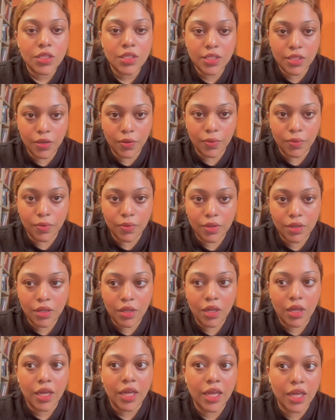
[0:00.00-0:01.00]
So
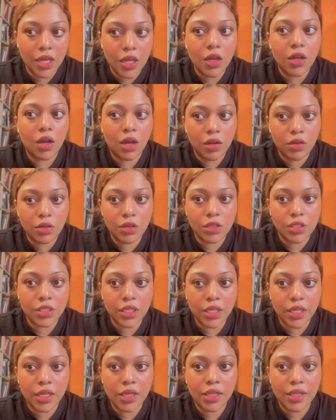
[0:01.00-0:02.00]
in
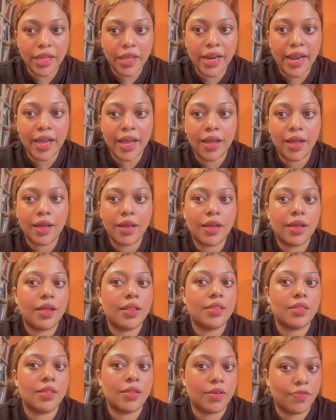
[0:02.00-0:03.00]
conclusion,
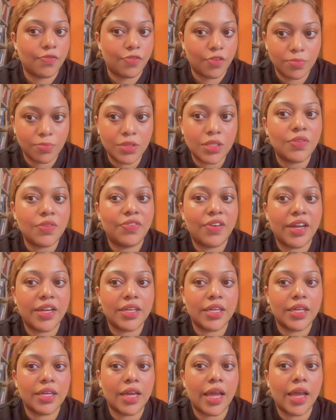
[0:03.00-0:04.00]
from this
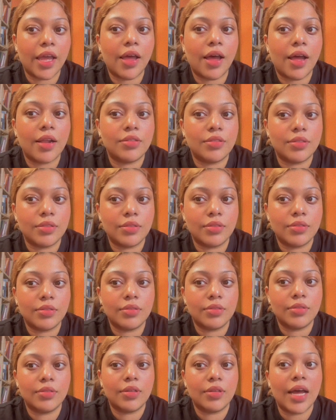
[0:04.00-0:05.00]
finding, I got
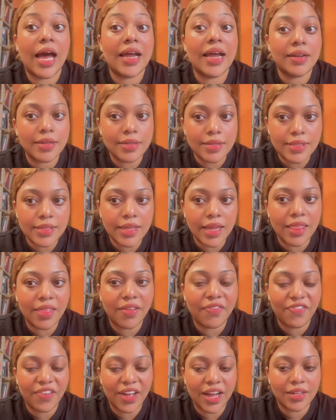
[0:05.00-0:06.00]
to understand the
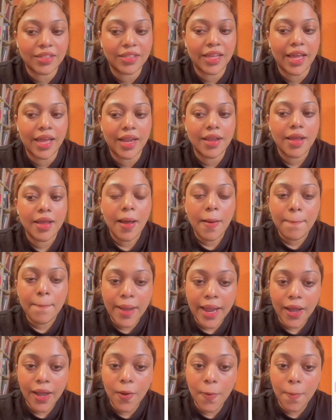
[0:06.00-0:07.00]
fact that
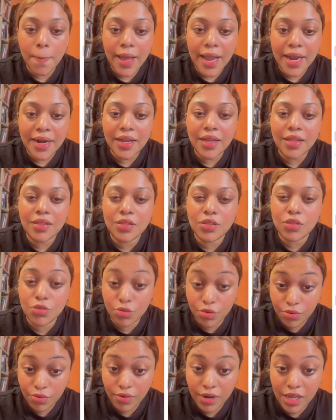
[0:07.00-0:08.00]
by combining these
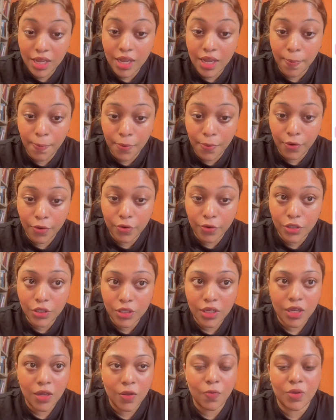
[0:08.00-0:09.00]
three approach,
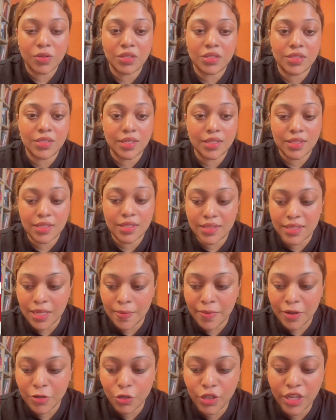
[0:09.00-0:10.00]
which is the
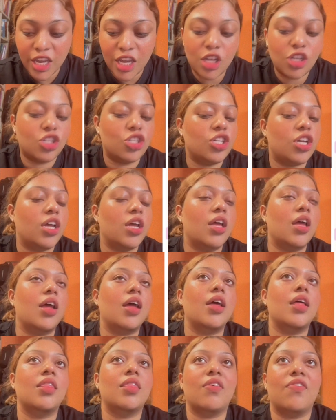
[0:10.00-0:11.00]
STEAM
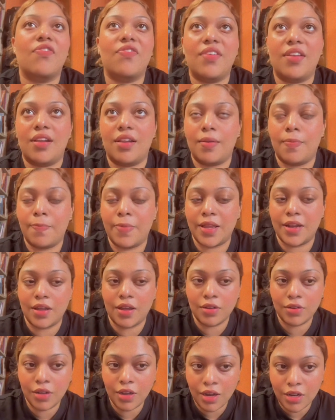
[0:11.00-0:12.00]
education, the Finland
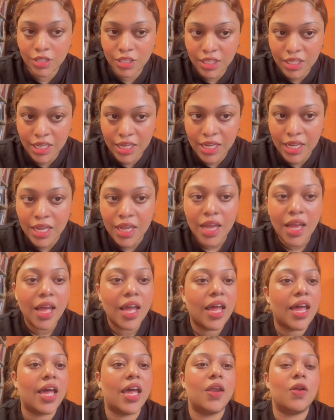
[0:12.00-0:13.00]
pedagogy,
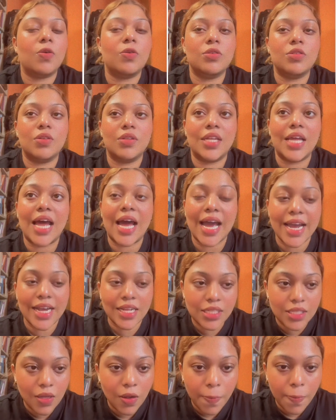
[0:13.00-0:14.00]
and also the high
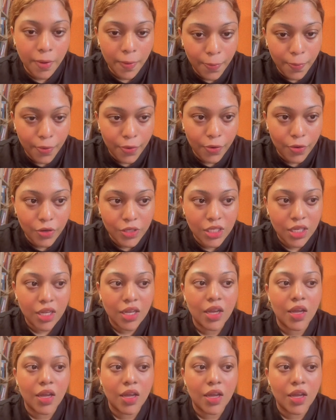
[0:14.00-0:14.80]
scope approach,